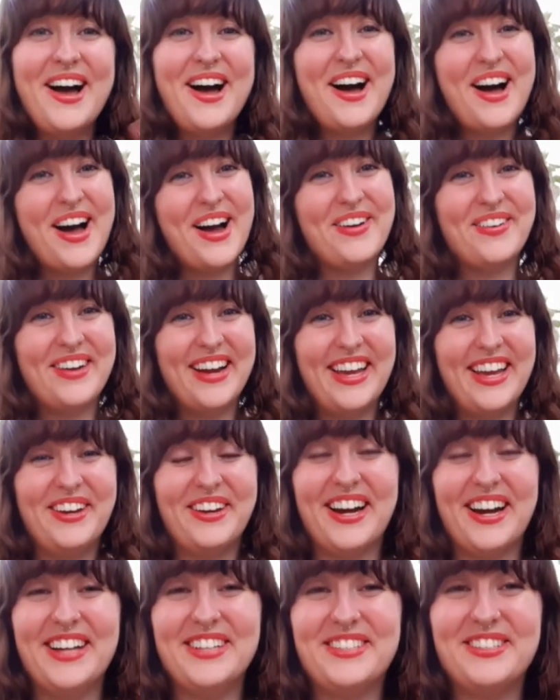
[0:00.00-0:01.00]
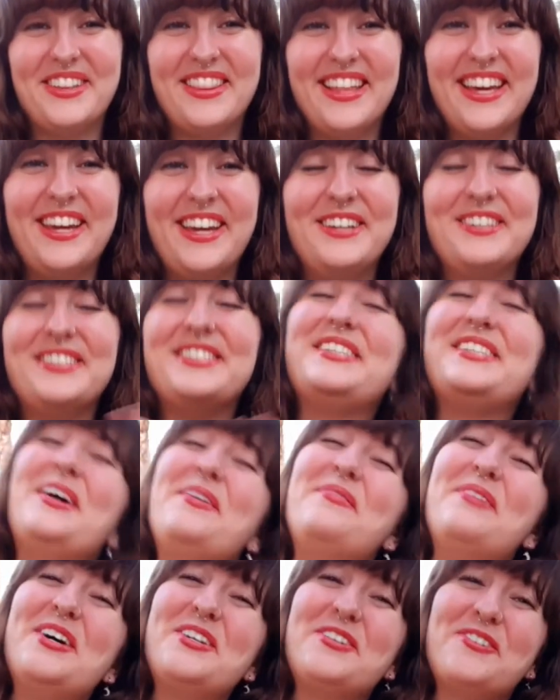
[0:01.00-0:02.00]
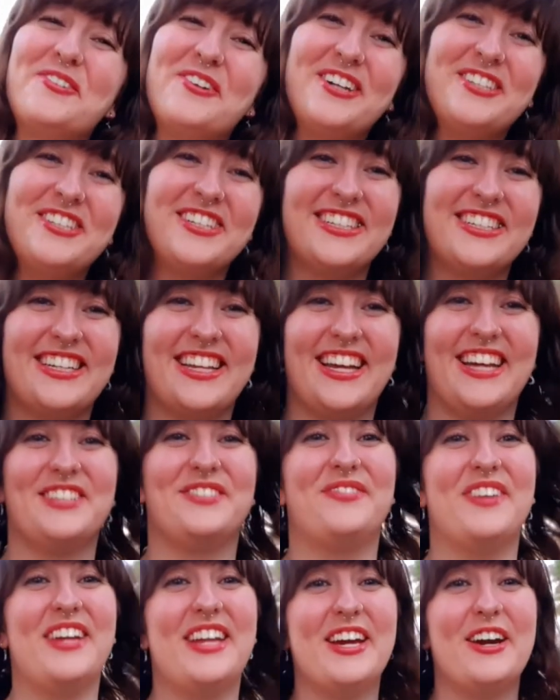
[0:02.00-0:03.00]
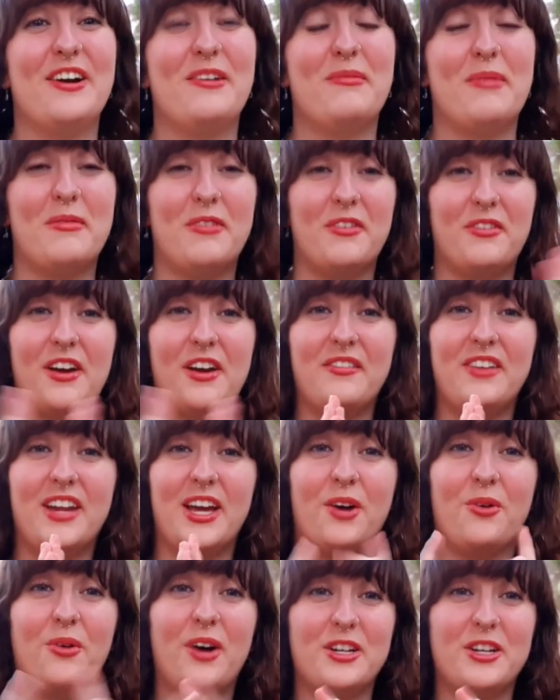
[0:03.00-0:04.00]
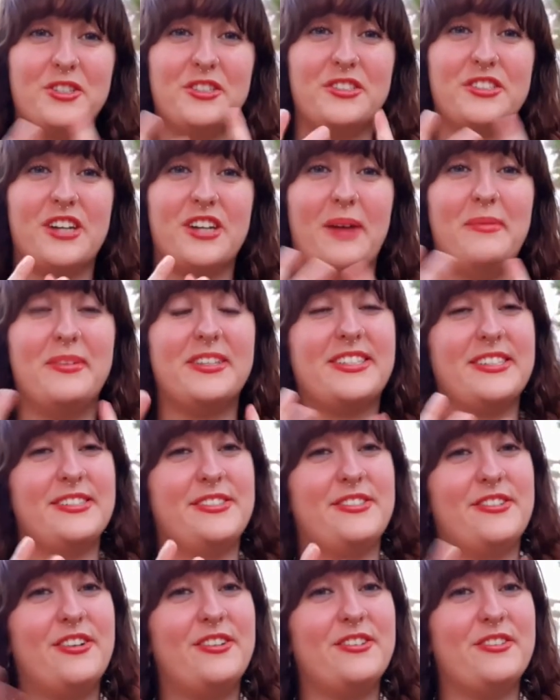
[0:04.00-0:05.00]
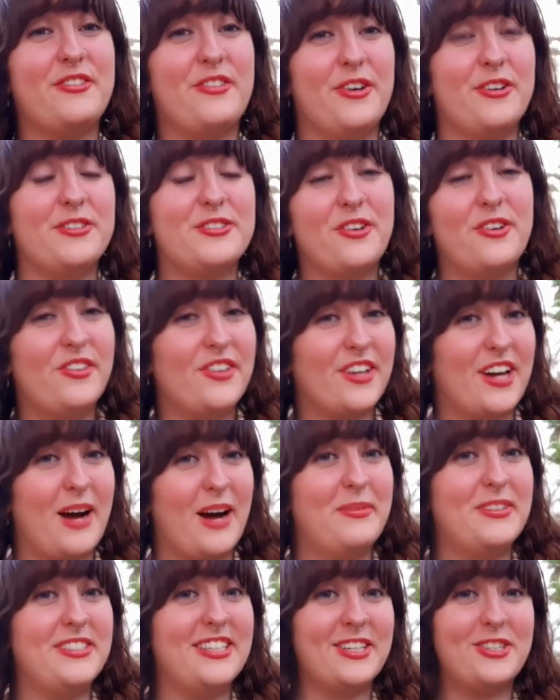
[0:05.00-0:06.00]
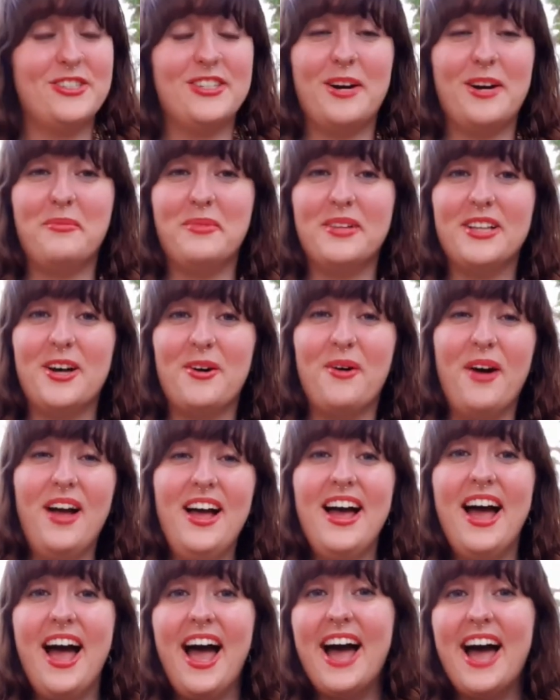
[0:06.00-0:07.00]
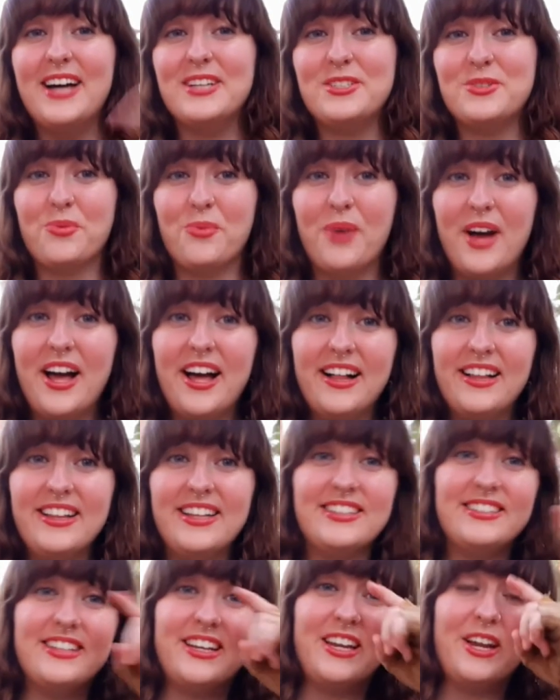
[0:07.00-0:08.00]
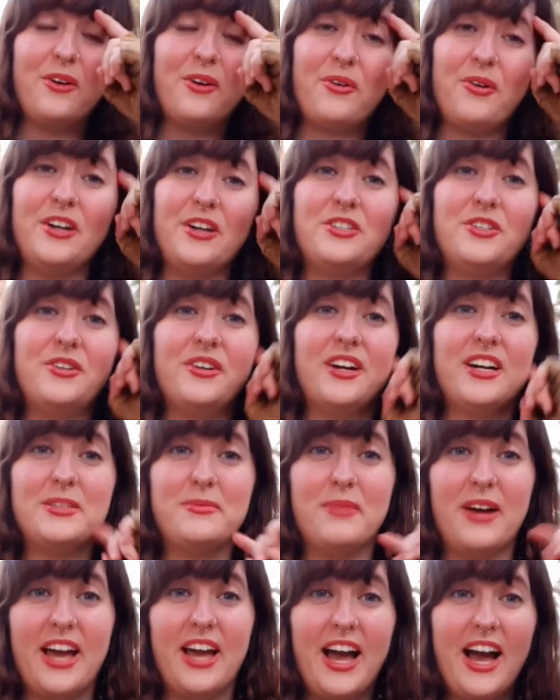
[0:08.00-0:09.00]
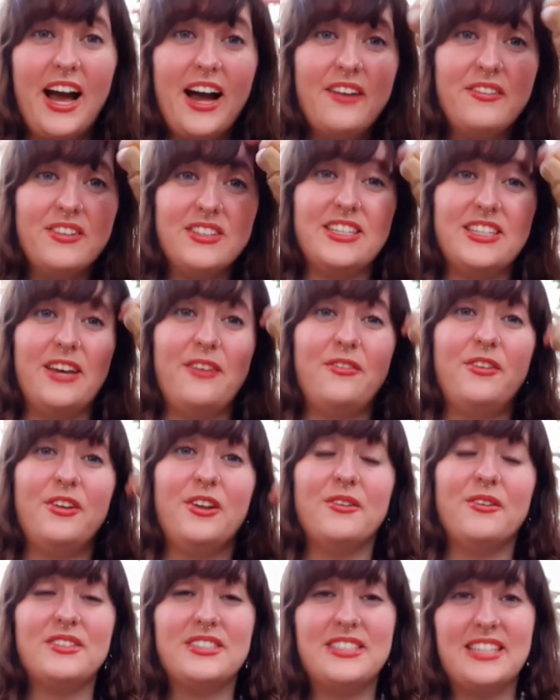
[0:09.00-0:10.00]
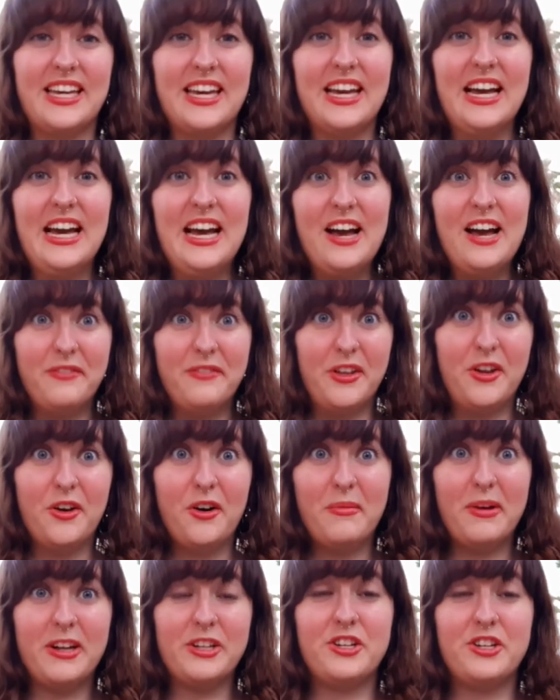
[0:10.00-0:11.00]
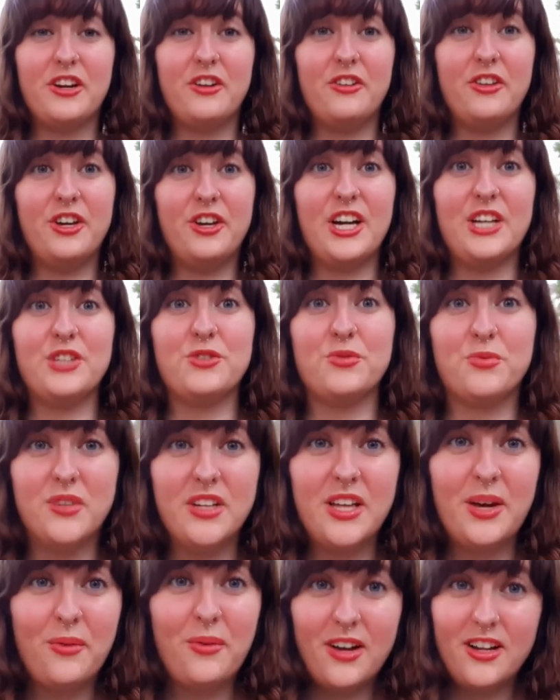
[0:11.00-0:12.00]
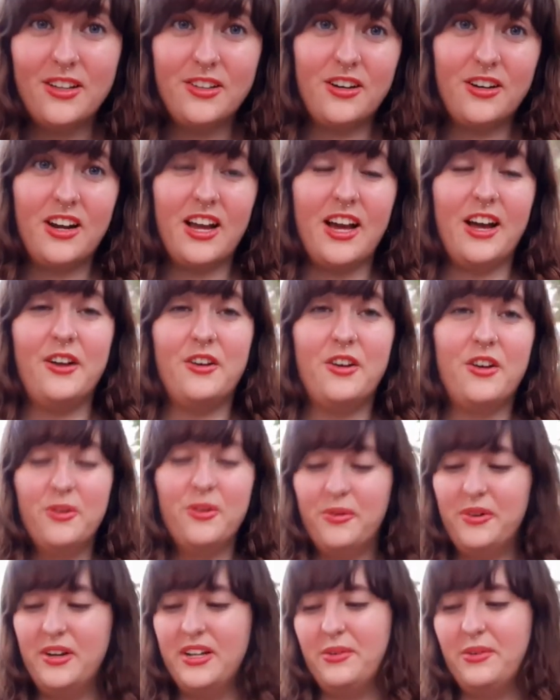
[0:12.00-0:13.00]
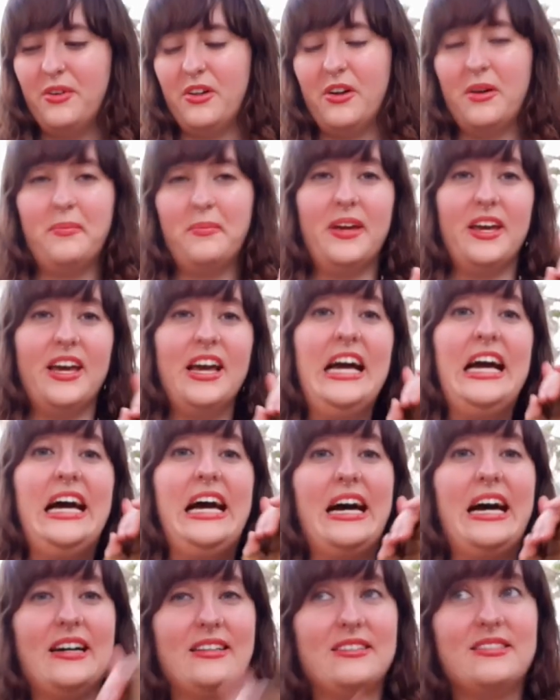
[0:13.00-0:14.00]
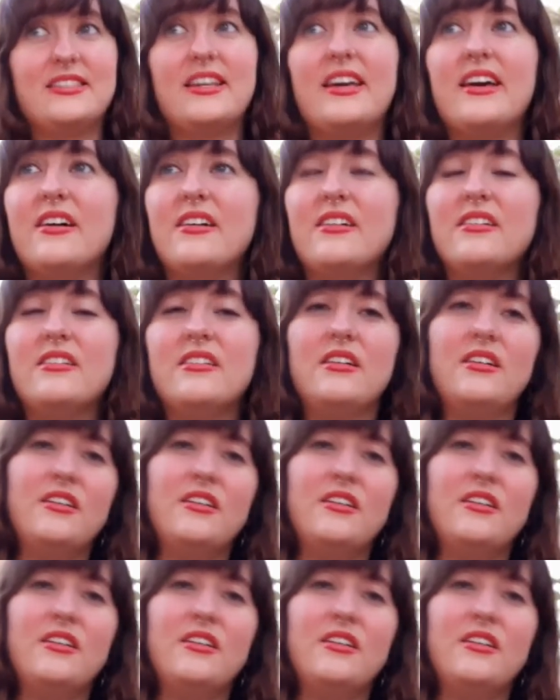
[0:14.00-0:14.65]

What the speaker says: Alright you guys, so thank you so much for watching today's video. Remember, if you have any questions, comments, concerns, those go in the comment section down below, as well as any requests you guys might have. Let's say if you don't see a video on my channel that you guys really want to learn how to do, whether it be a skill,